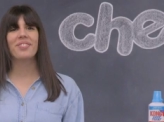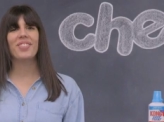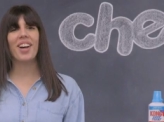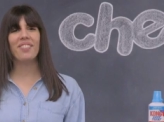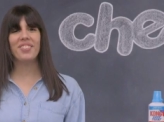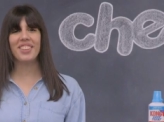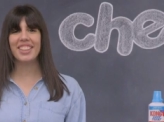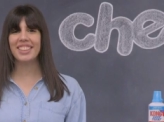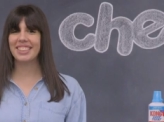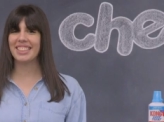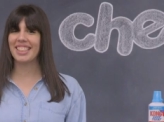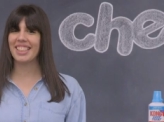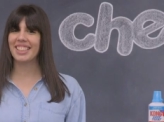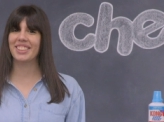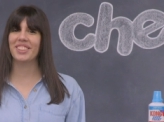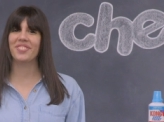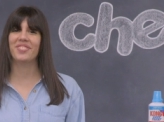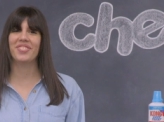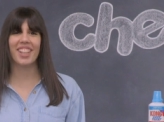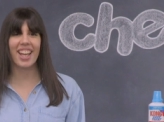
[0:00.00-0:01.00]
Puppies need
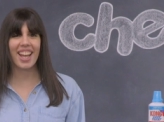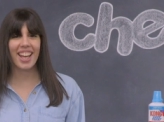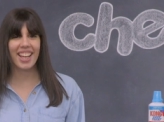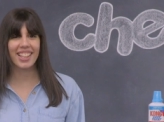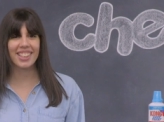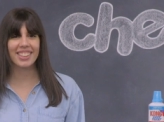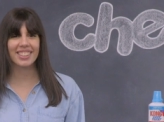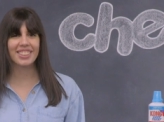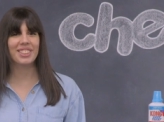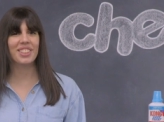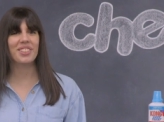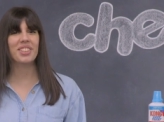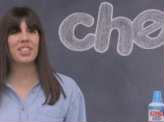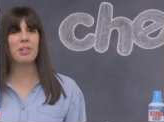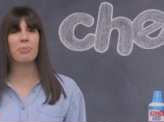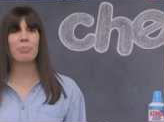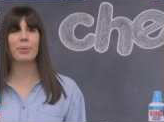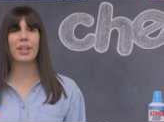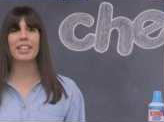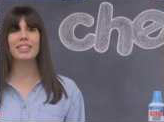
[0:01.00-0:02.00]
to play, so
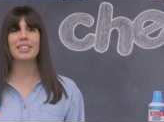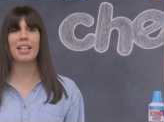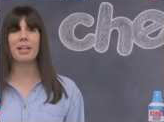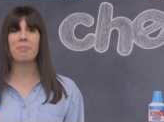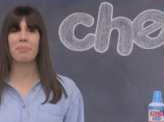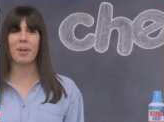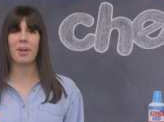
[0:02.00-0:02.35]
keep playtime